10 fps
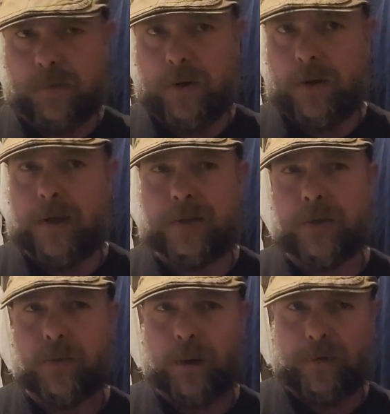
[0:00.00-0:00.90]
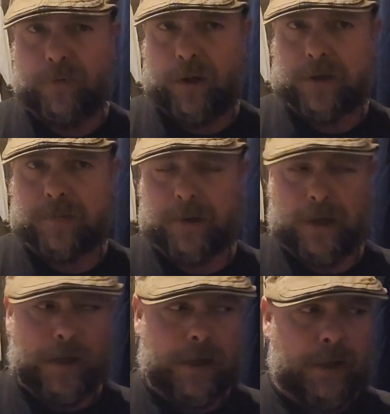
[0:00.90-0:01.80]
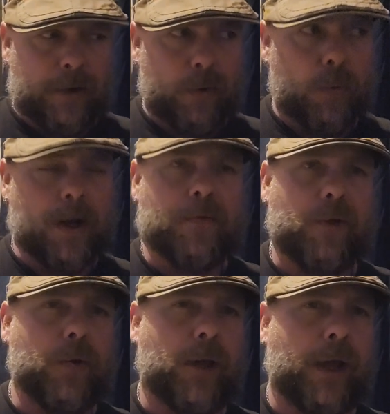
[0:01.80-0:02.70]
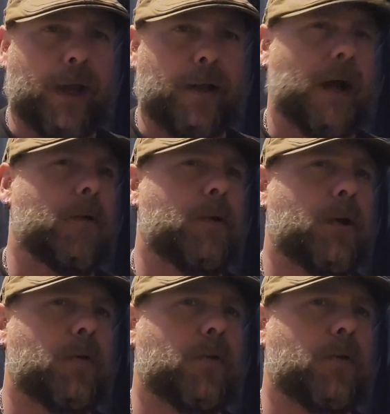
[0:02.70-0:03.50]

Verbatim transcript: well as your reflux. But wherever you can, I would go